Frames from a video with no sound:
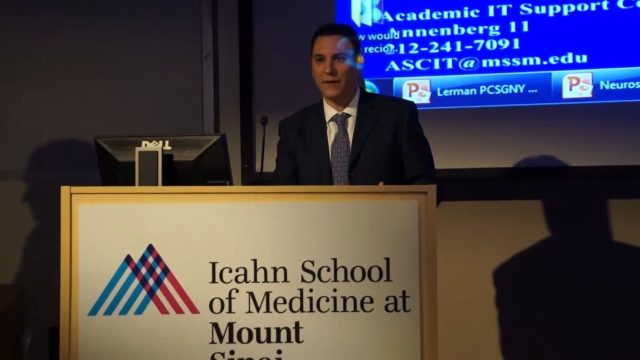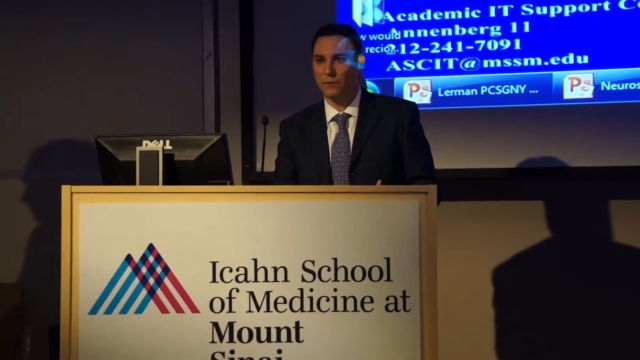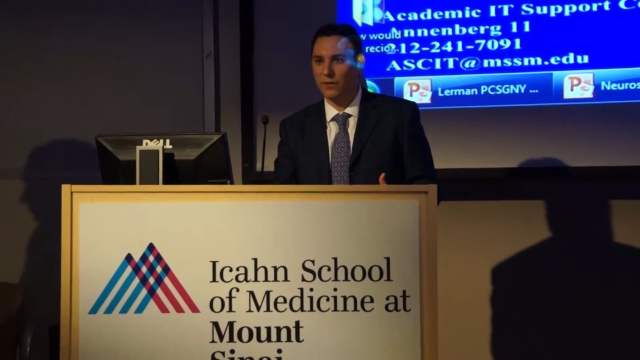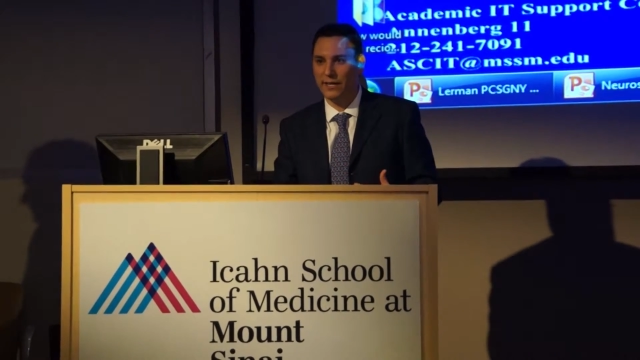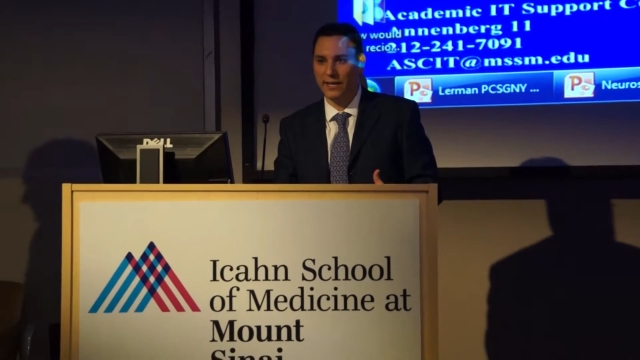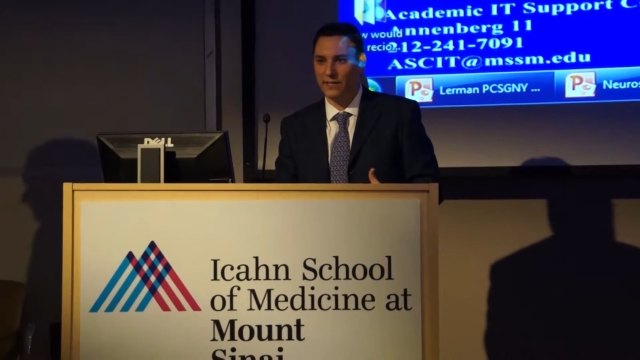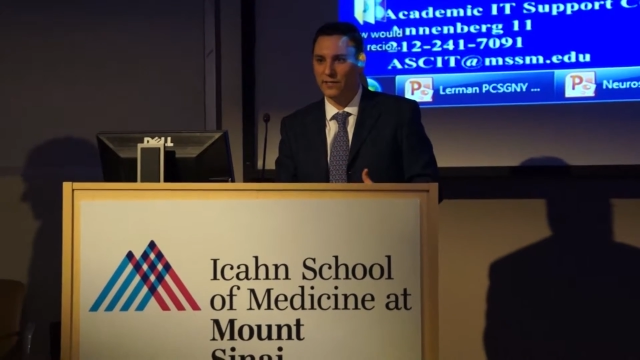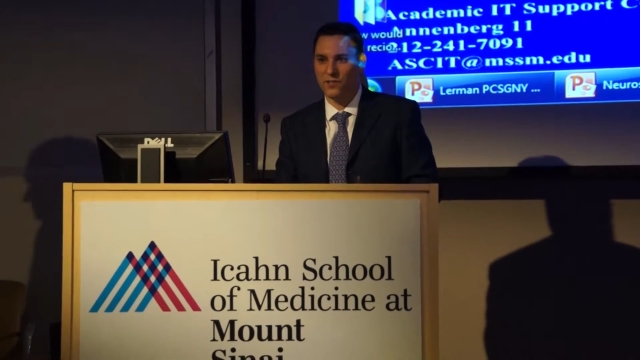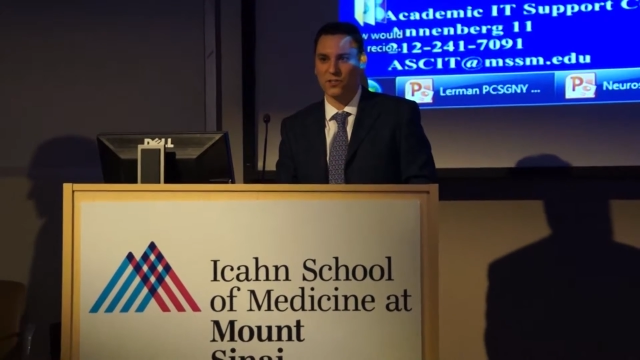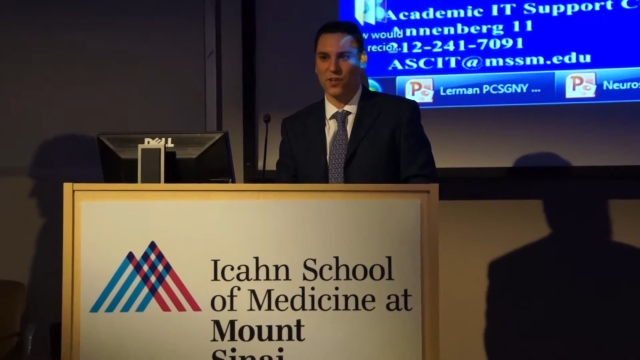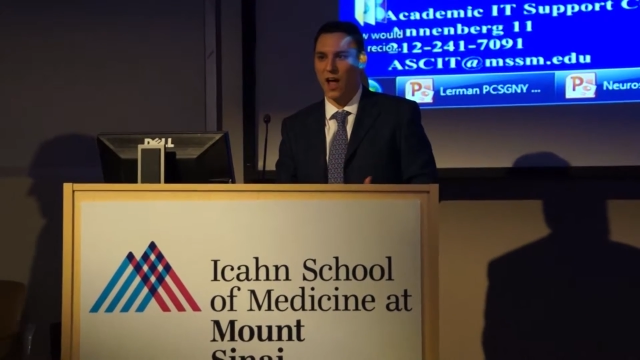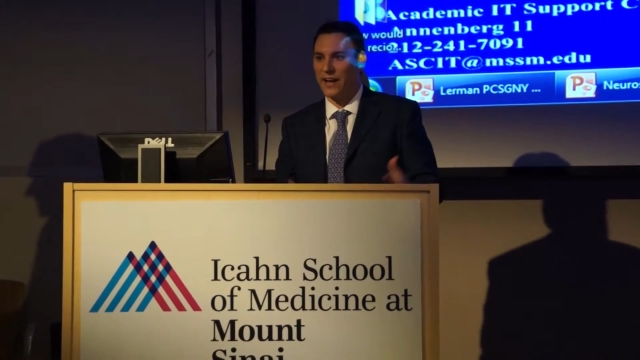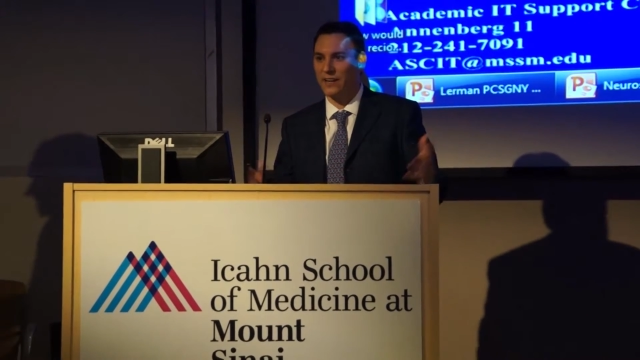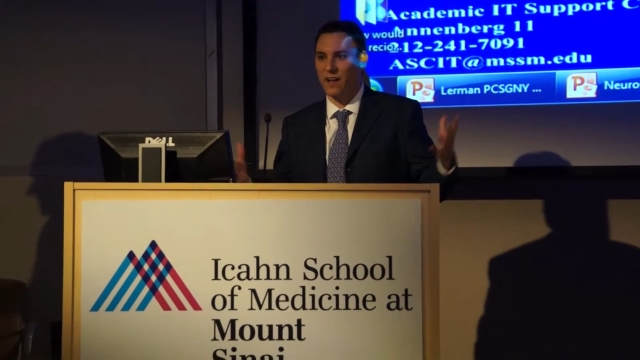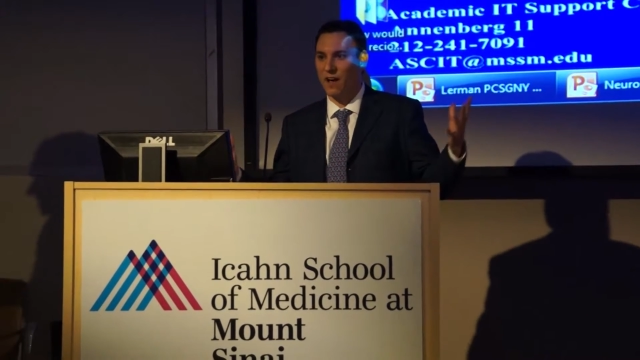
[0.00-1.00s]
they really didn't
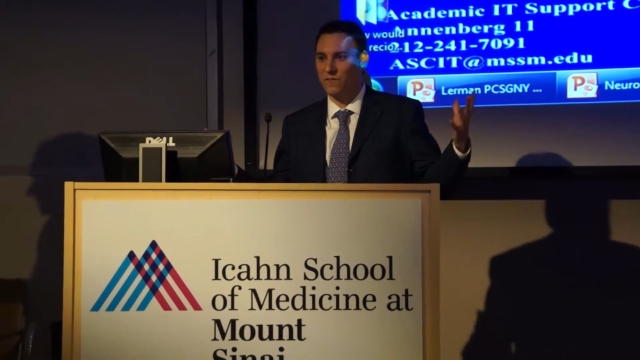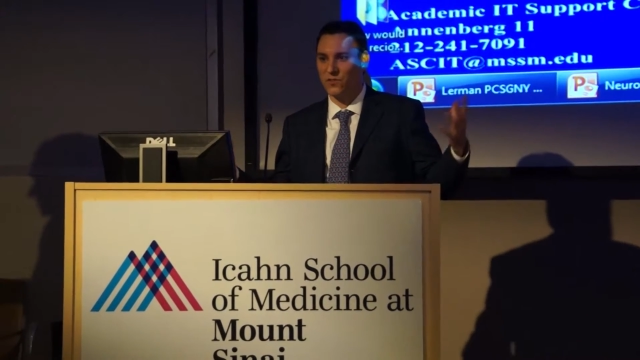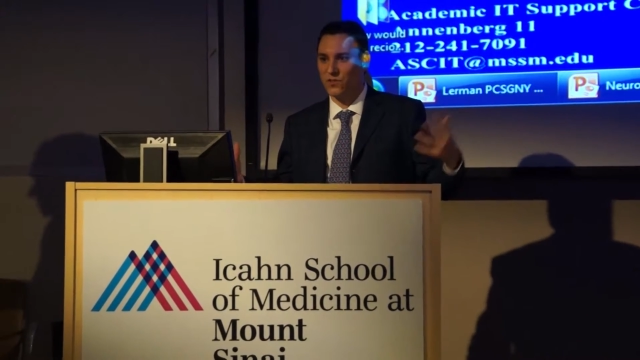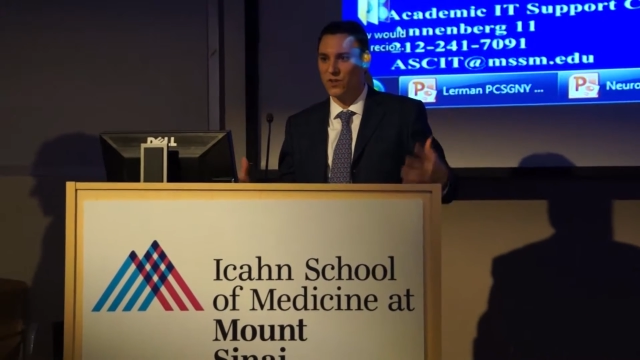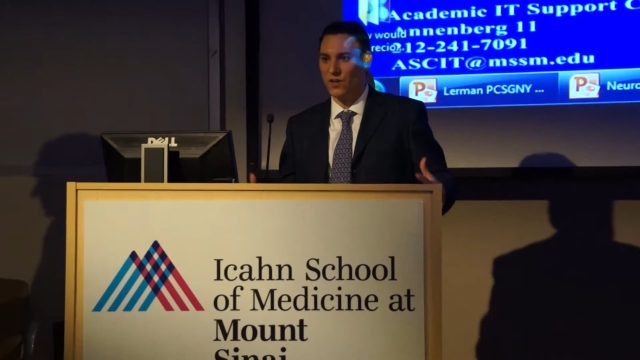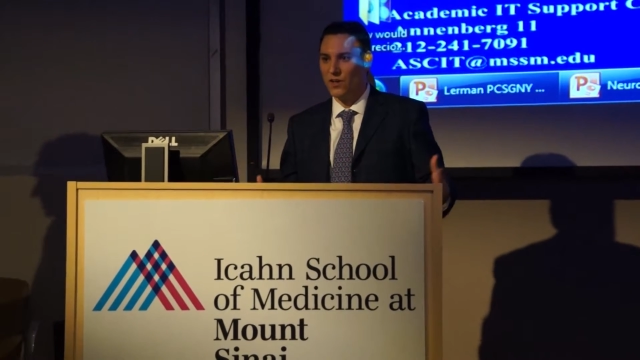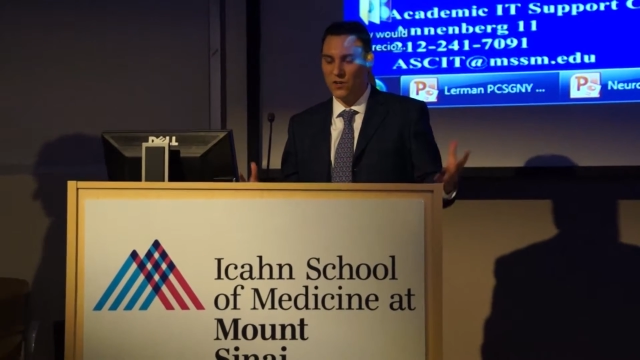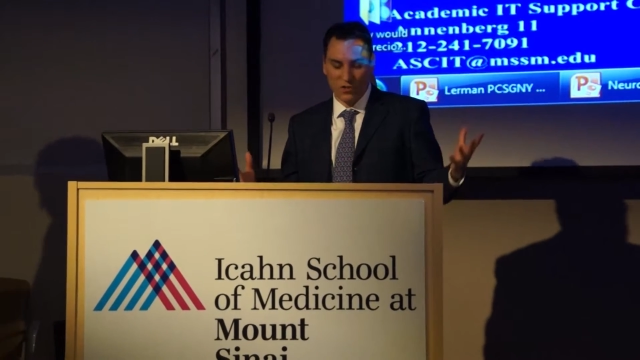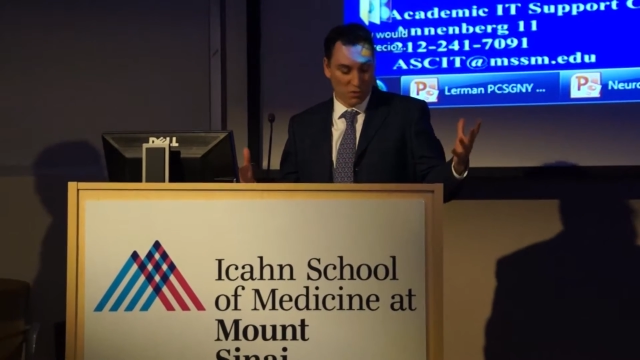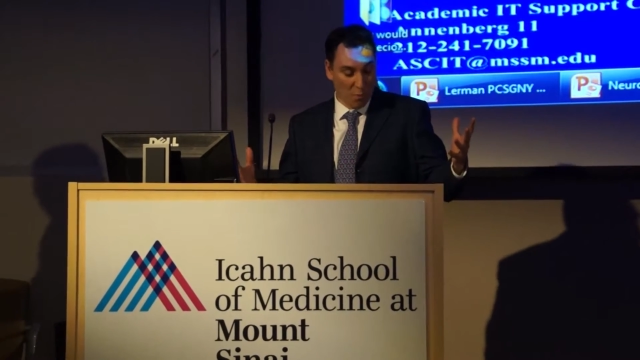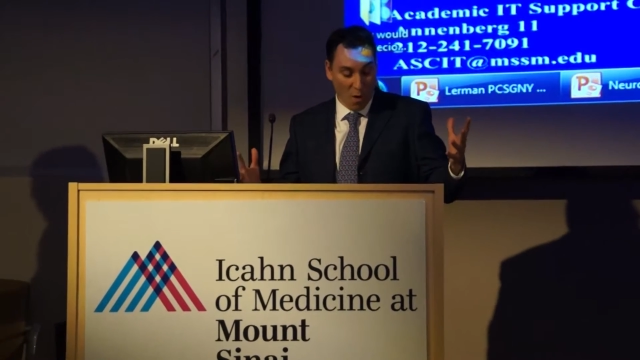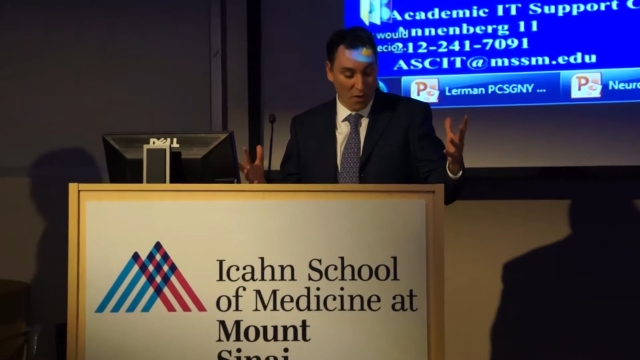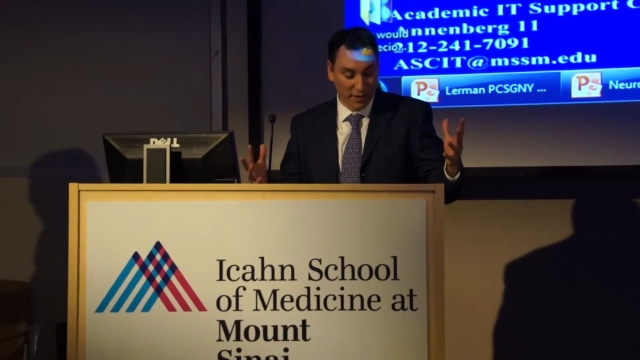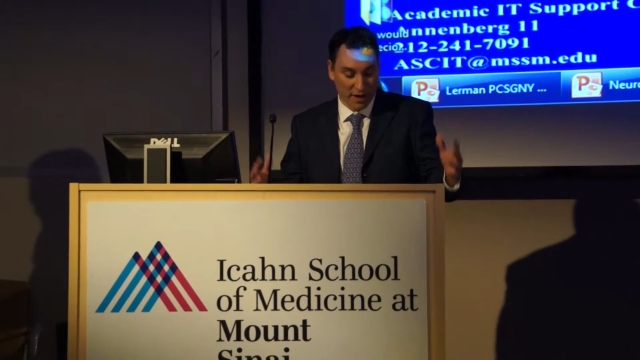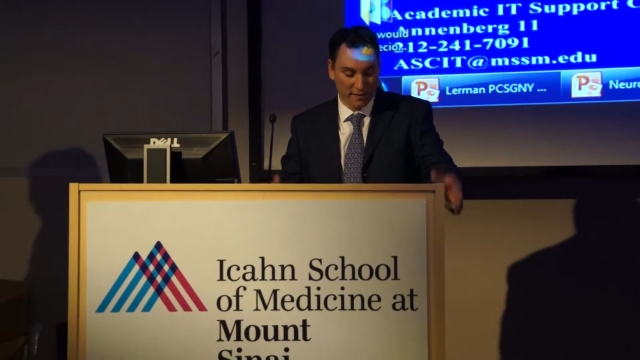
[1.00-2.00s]
design cuffs
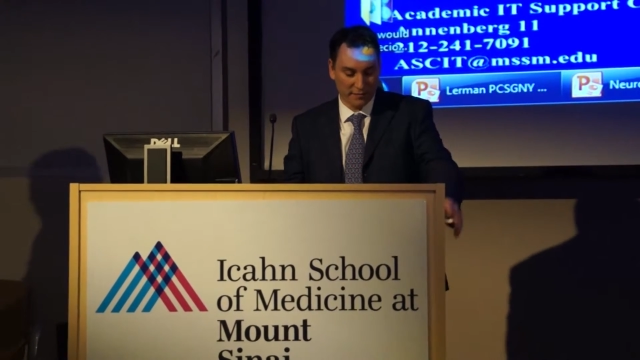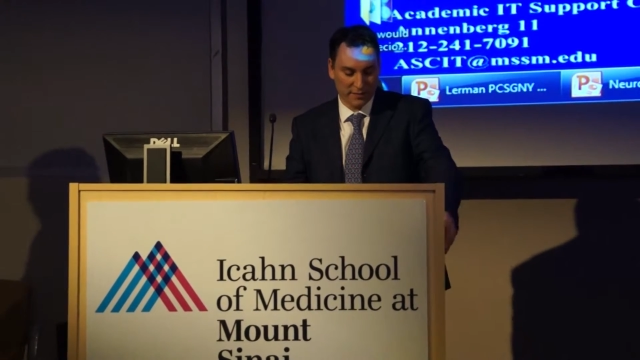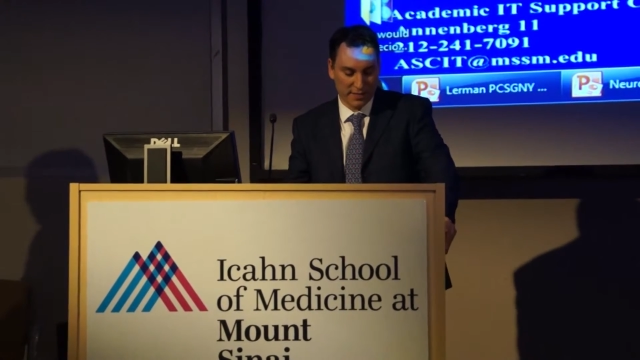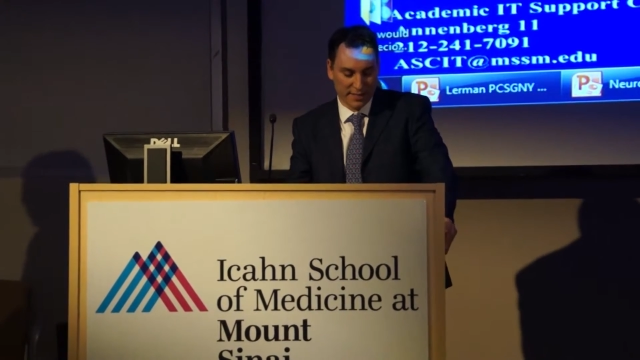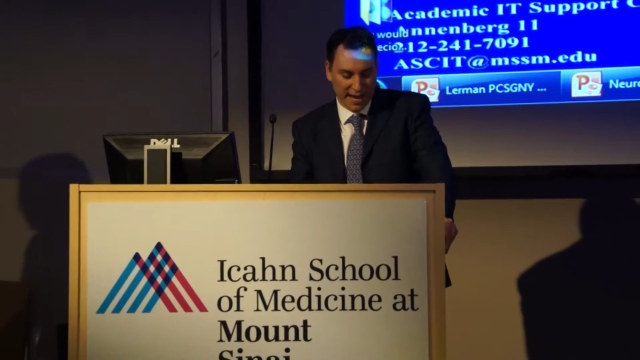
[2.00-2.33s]
small enough to